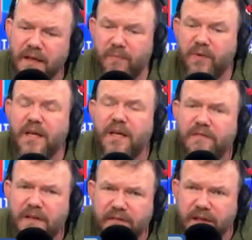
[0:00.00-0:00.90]
and we
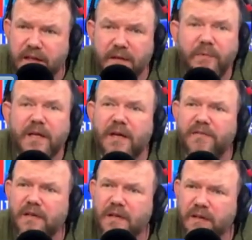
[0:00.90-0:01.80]
love living here and we
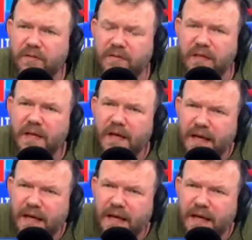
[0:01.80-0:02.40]
love our country.